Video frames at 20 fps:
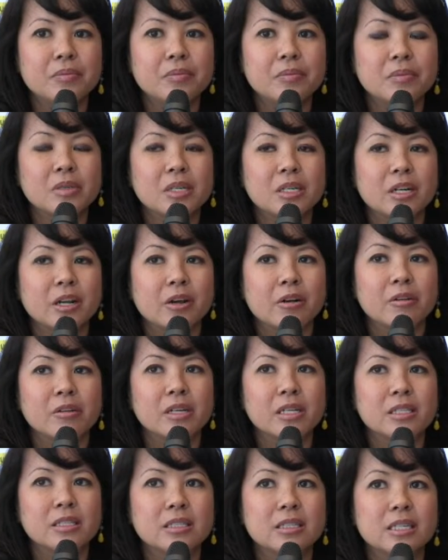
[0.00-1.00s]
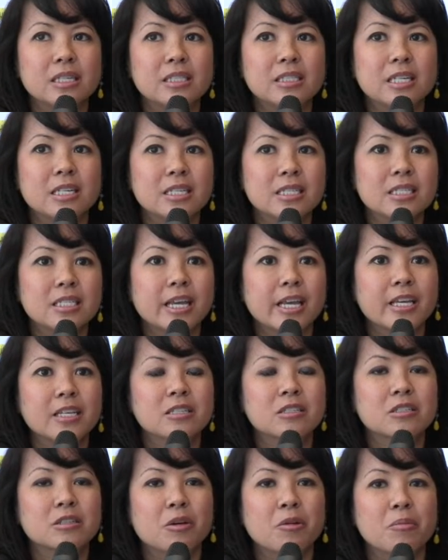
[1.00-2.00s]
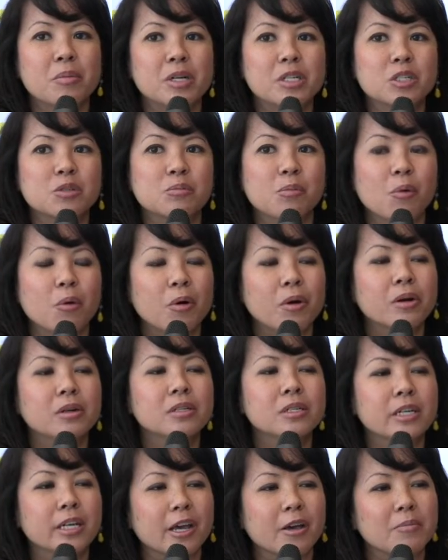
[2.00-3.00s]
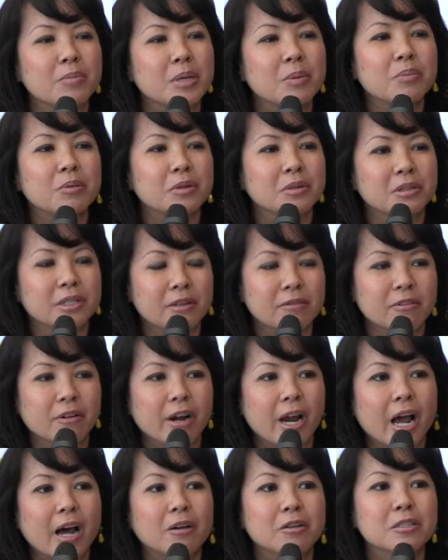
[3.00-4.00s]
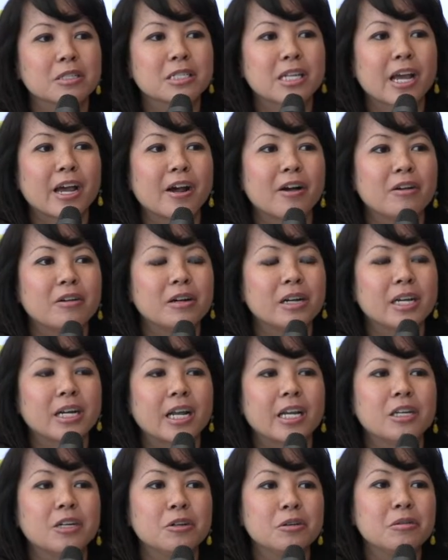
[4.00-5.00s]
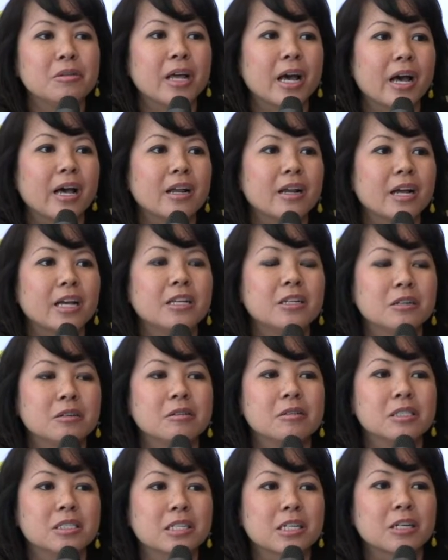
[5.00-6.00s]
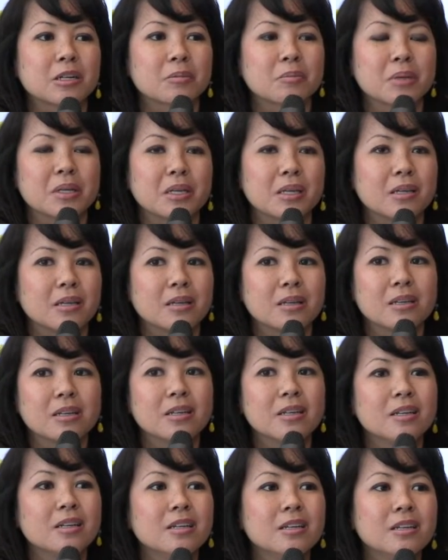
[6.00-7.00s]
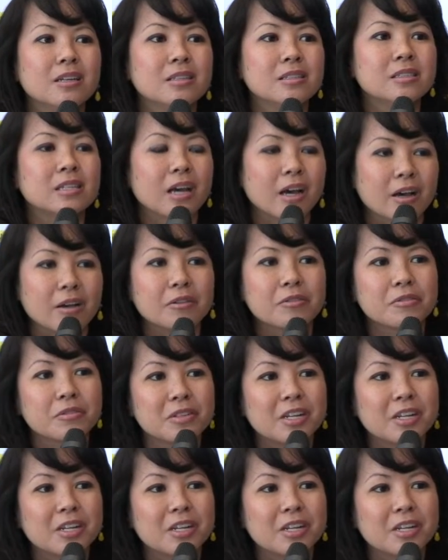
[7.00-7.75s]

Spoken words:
it does take so much more to get people to leave their house now. And I knew that. I knew it's going to be tough,